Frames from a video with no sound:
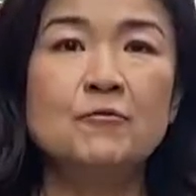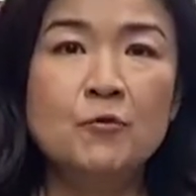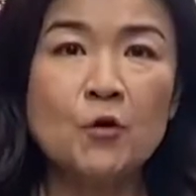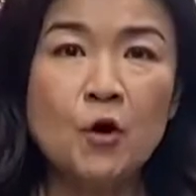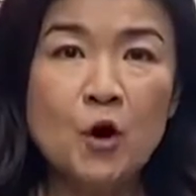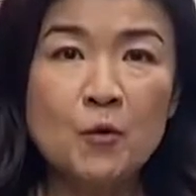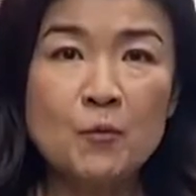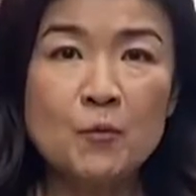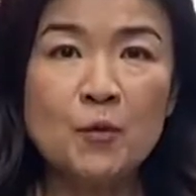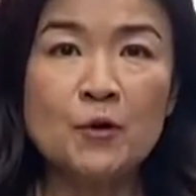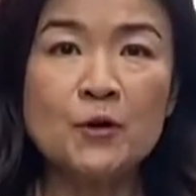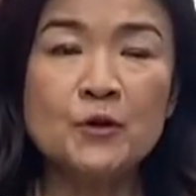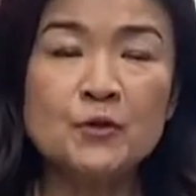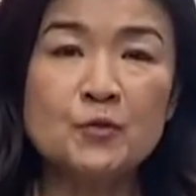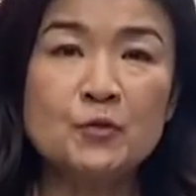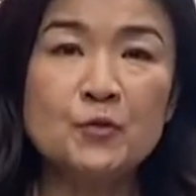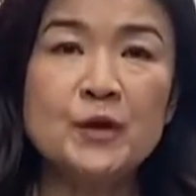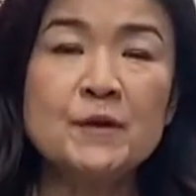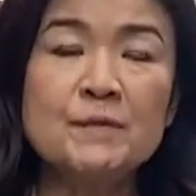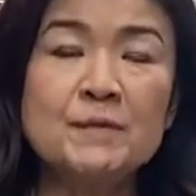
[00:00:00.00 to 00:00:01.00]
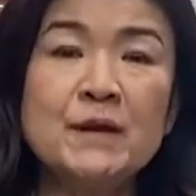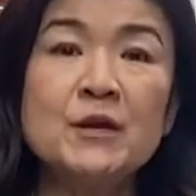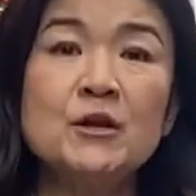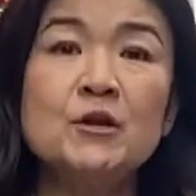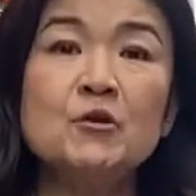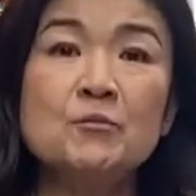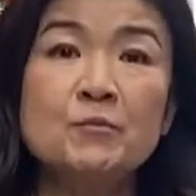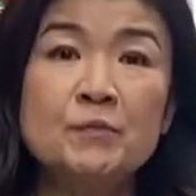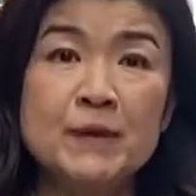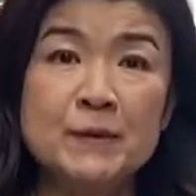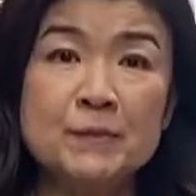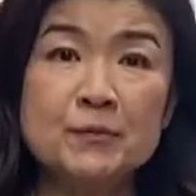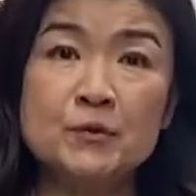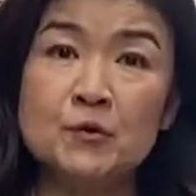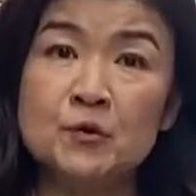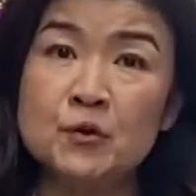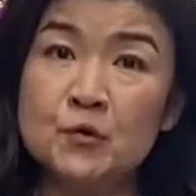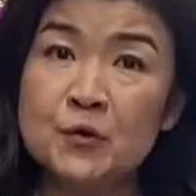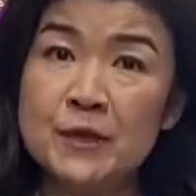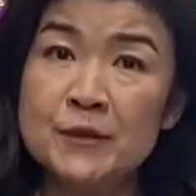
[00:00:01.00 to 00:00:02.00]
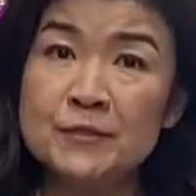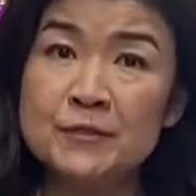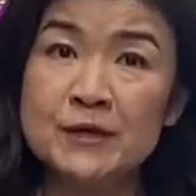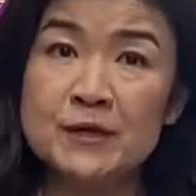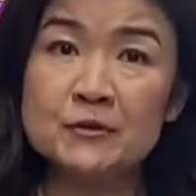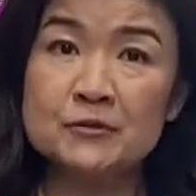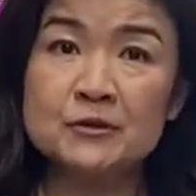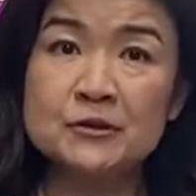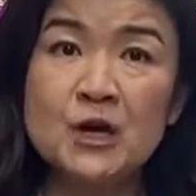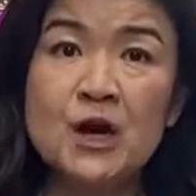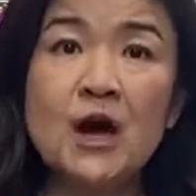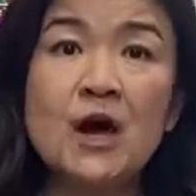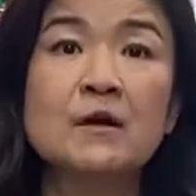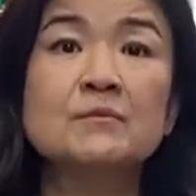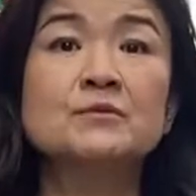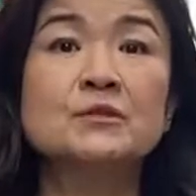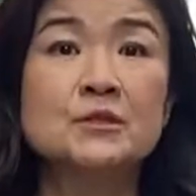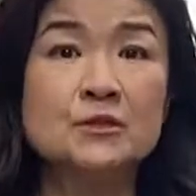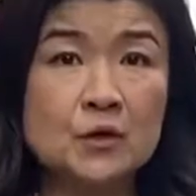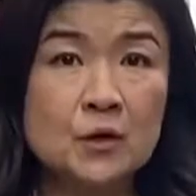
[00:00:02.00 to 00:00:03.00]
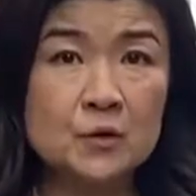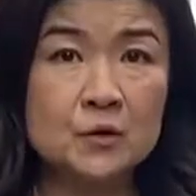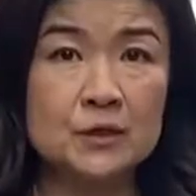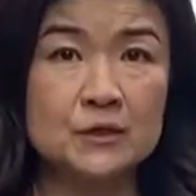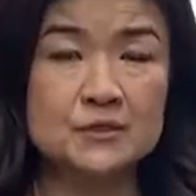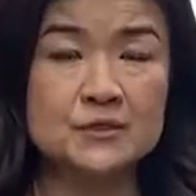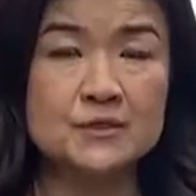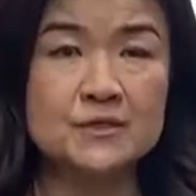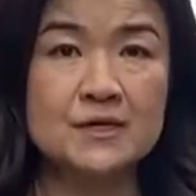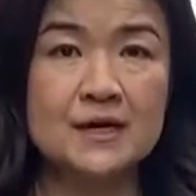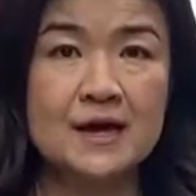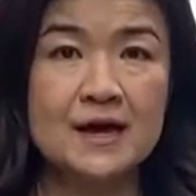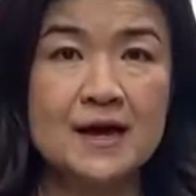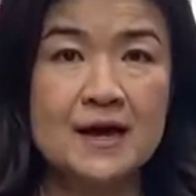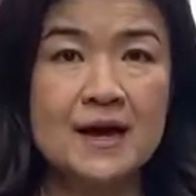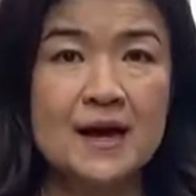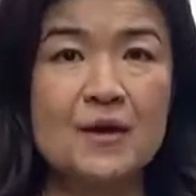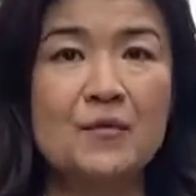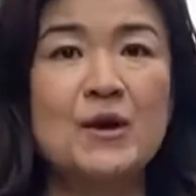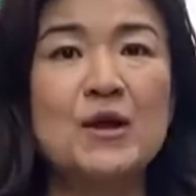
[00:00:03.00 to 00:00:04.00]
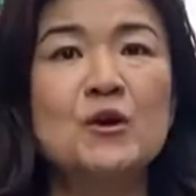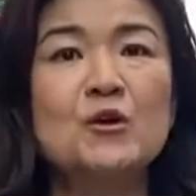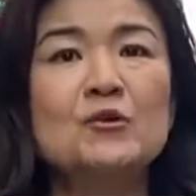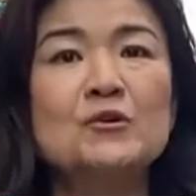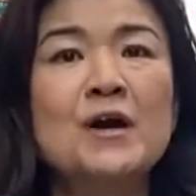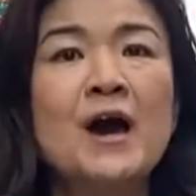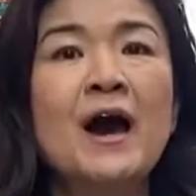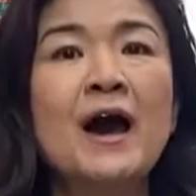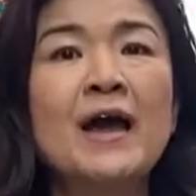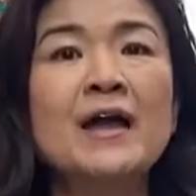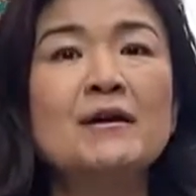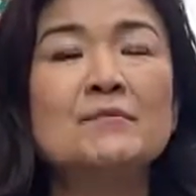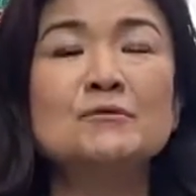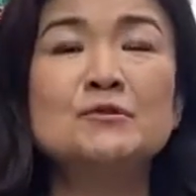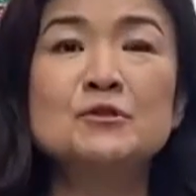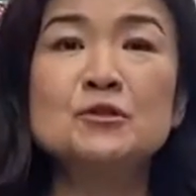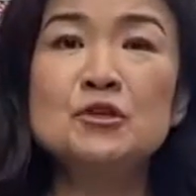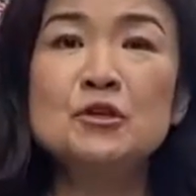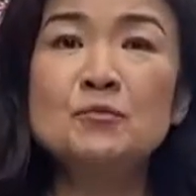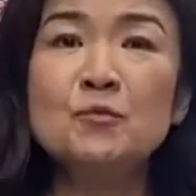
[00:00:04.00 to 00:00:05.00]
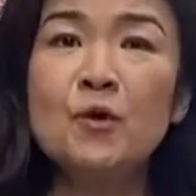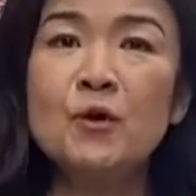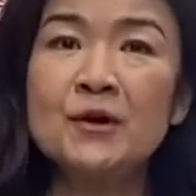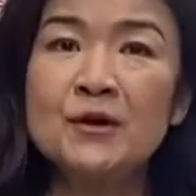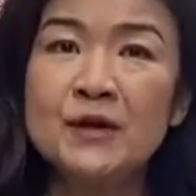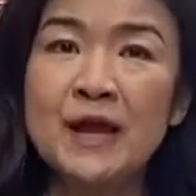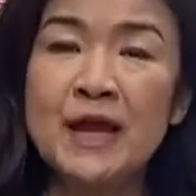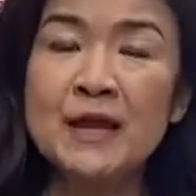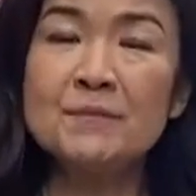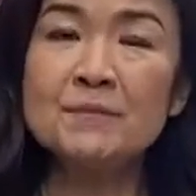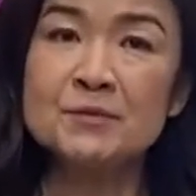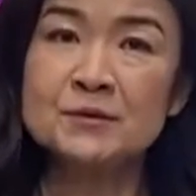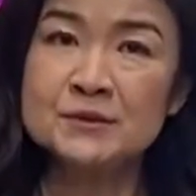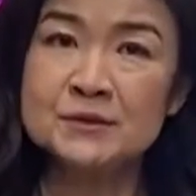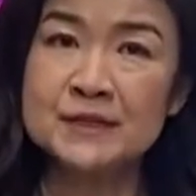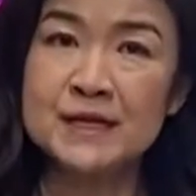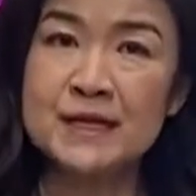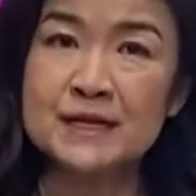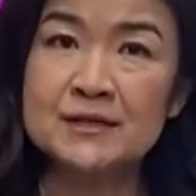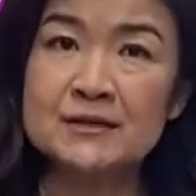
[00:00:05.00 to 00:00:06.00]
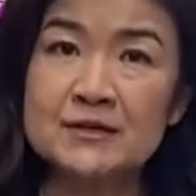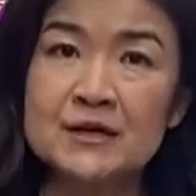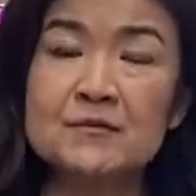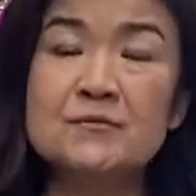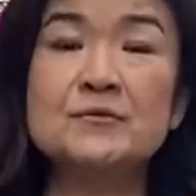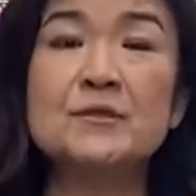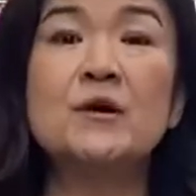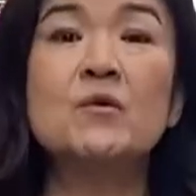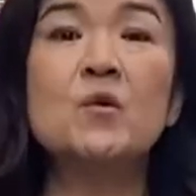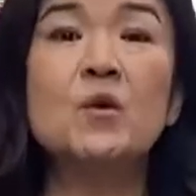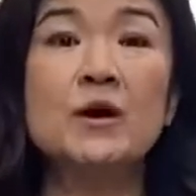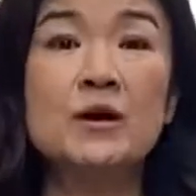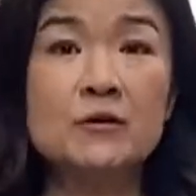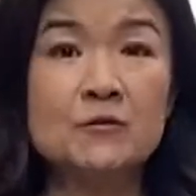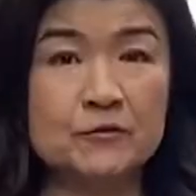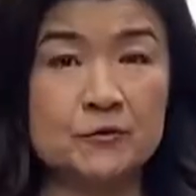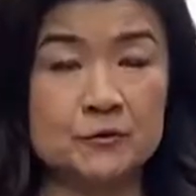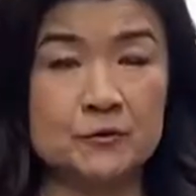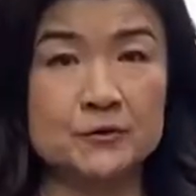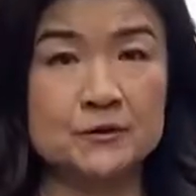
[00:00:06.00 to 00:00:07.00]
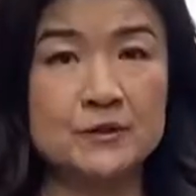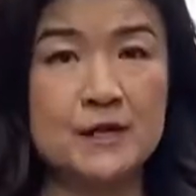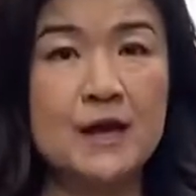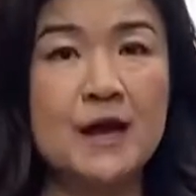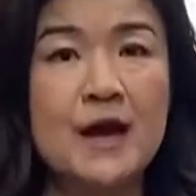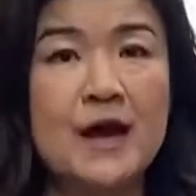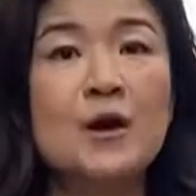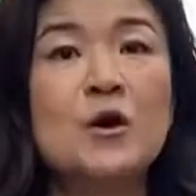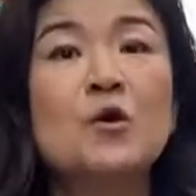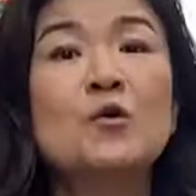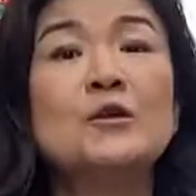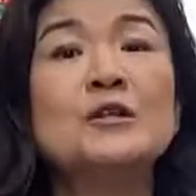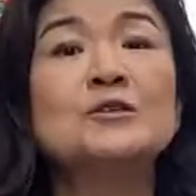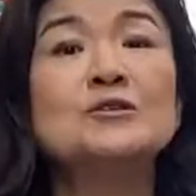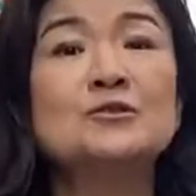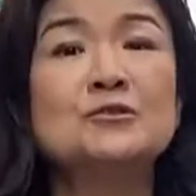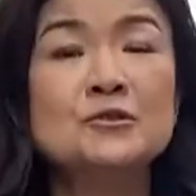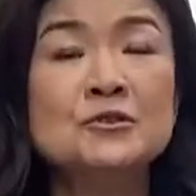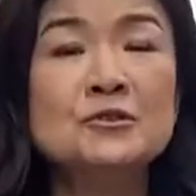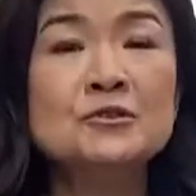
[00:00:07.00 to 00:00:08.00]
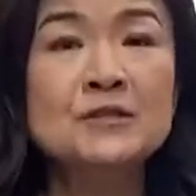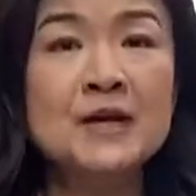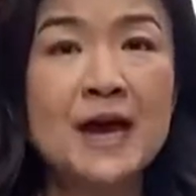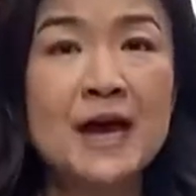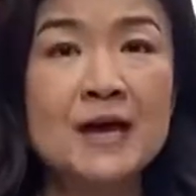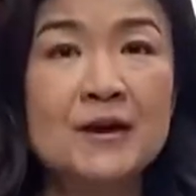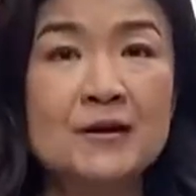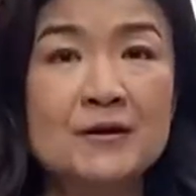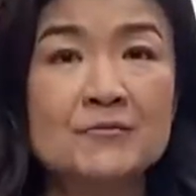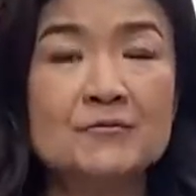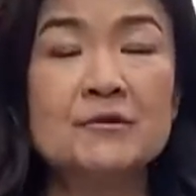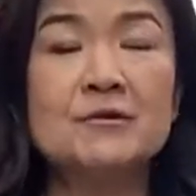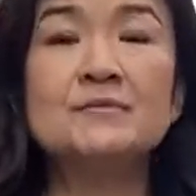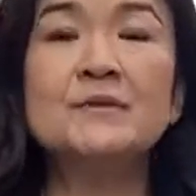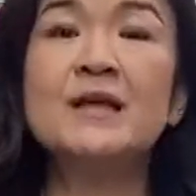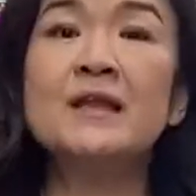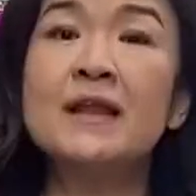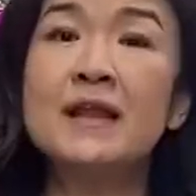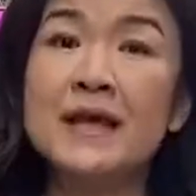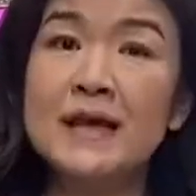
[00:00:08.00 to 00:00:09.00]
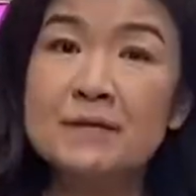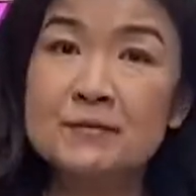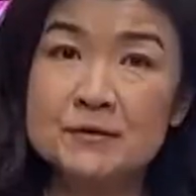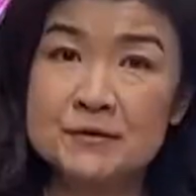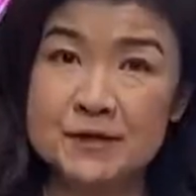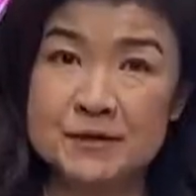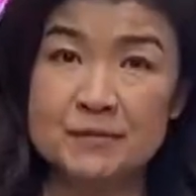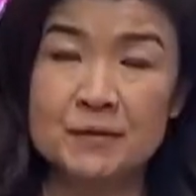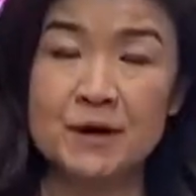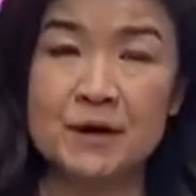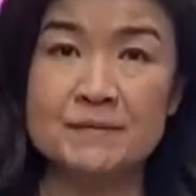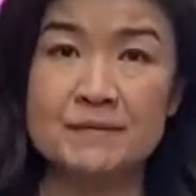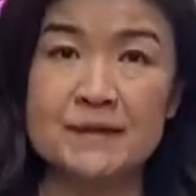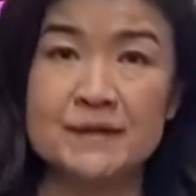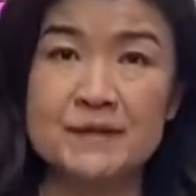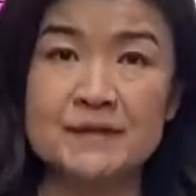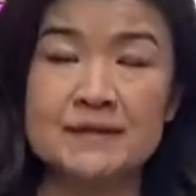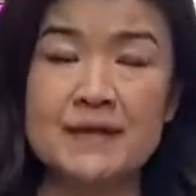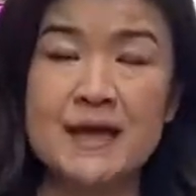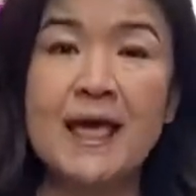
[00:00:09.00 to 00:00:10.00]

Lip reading: 4.3 million people quit their jobs in August, a record high of 2.9% of the workforce, according to new data from the Labor Department.